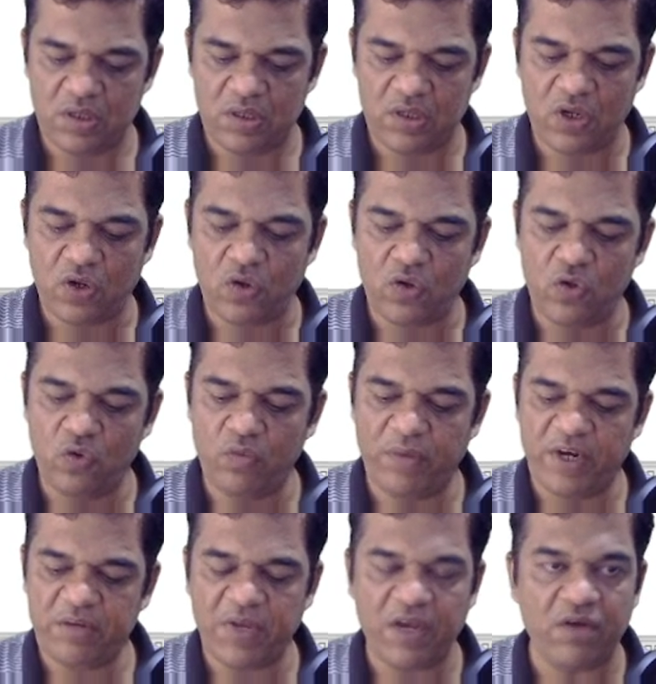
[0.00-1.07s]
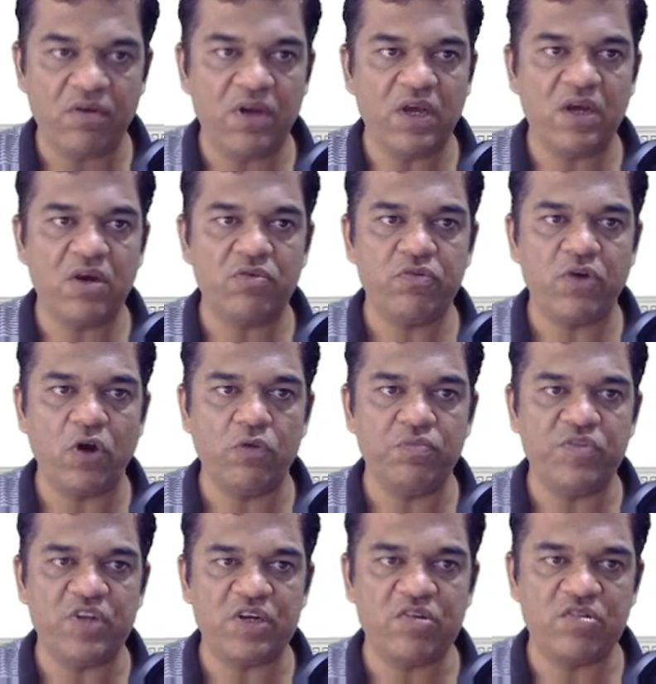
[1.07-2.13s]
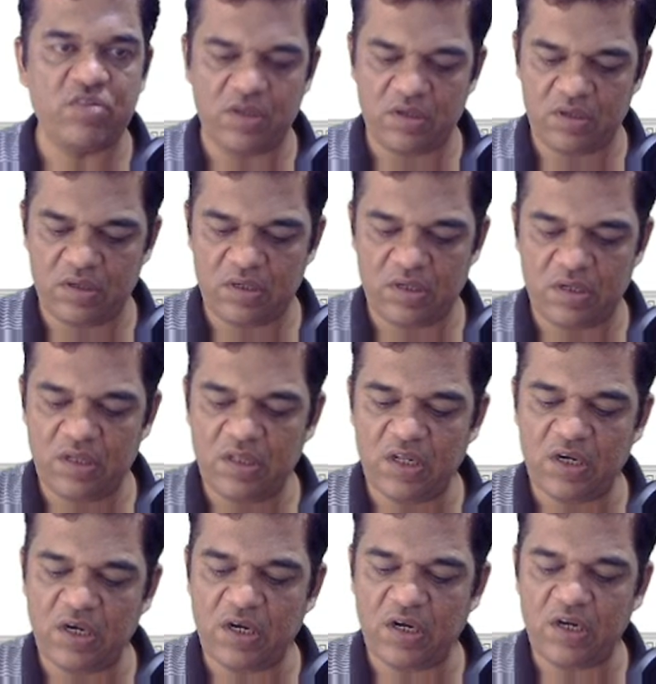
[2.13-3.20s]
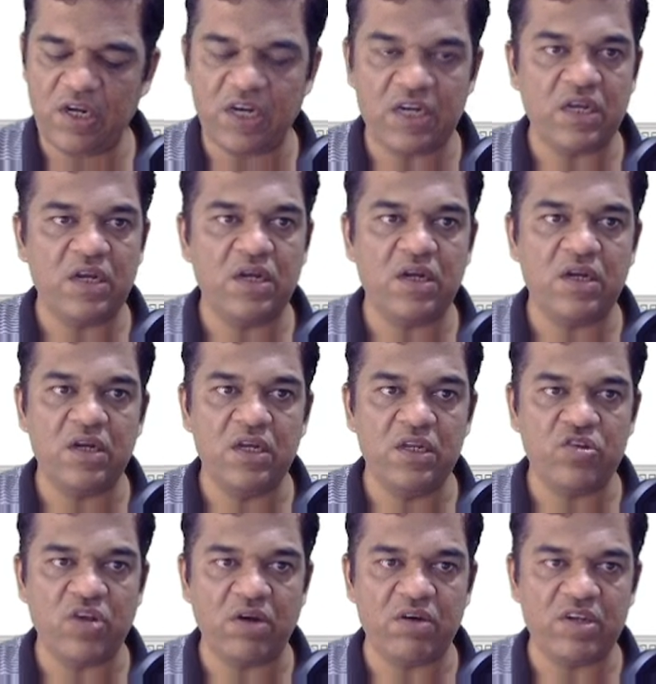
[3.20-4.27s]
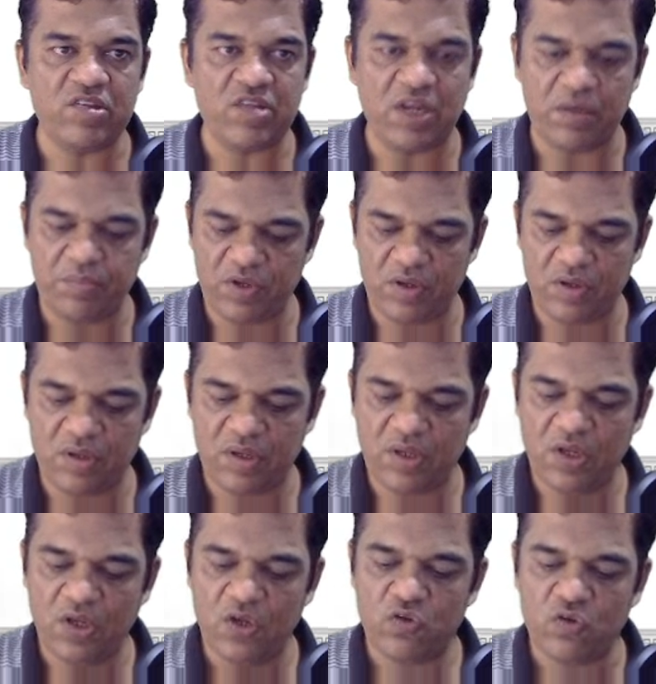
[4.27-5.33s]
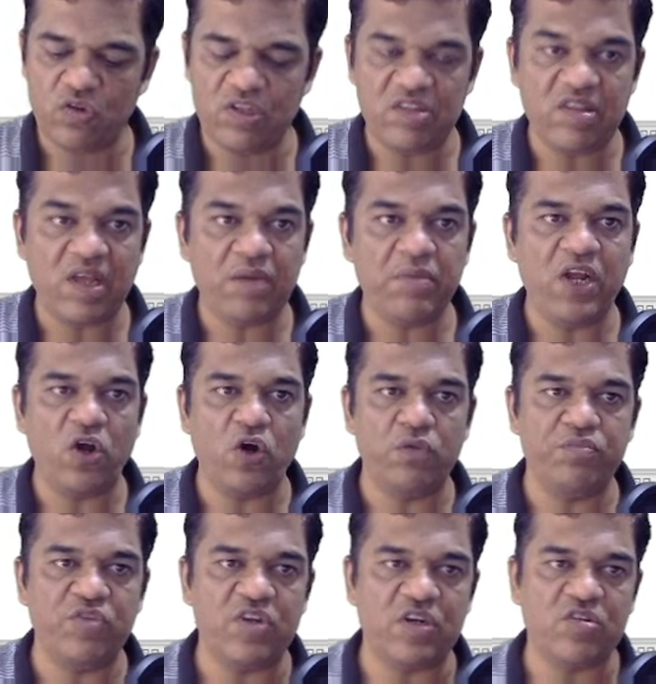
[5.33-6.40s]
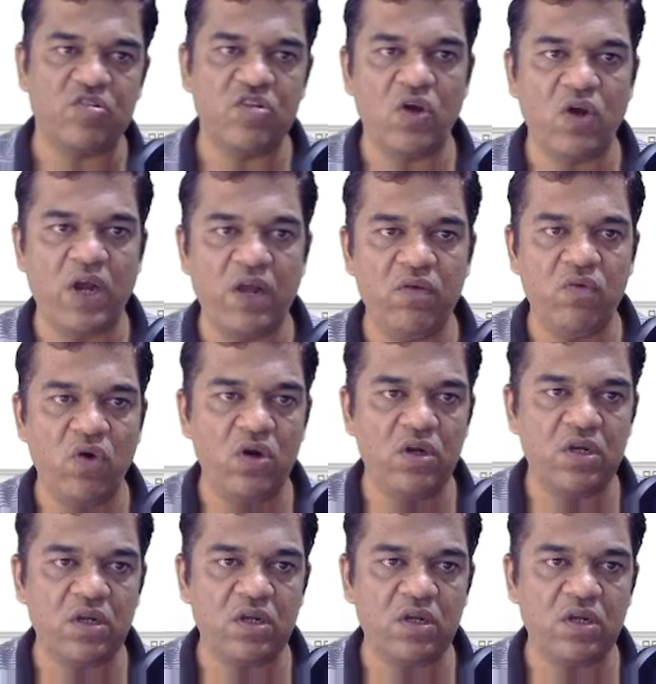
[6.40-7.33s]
Now you might be aware of objects in the data in JavaScript. So these are my objects. Now I want